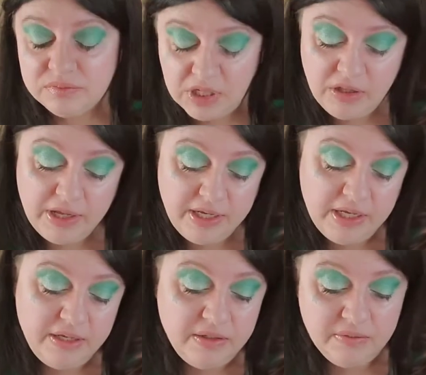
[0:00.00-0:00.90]
I like
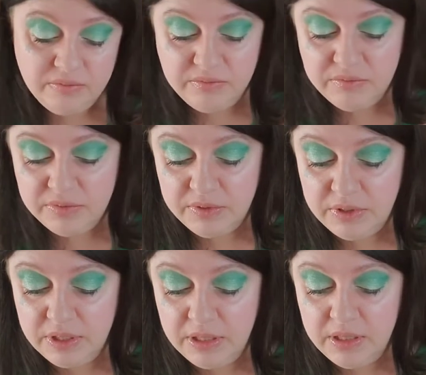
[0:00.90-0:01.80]
it.
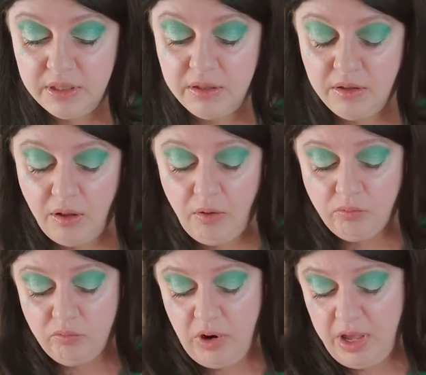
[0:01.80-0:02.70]
All
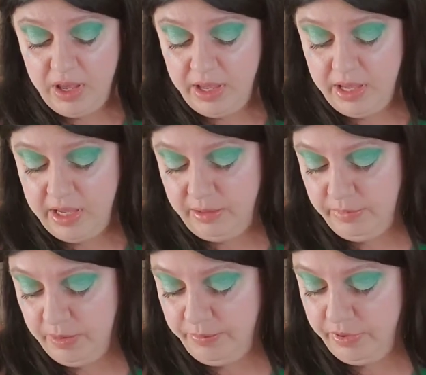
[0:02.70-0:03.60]
right, I'm
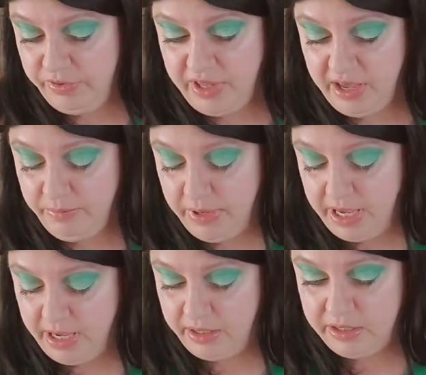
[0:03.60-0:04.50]
gonna put that
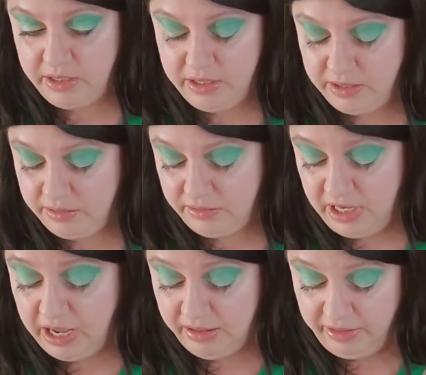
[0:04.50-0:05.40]
back.
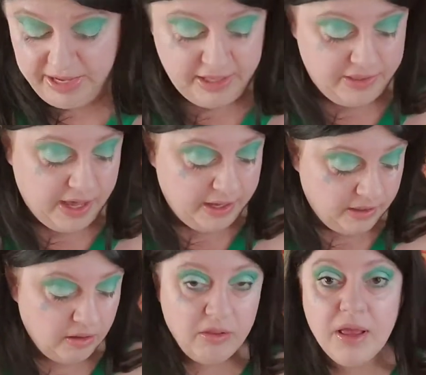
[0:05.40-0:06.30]
Yeah, I like that
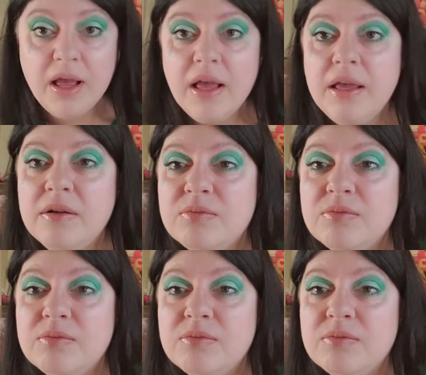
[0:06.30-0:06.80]
a lot.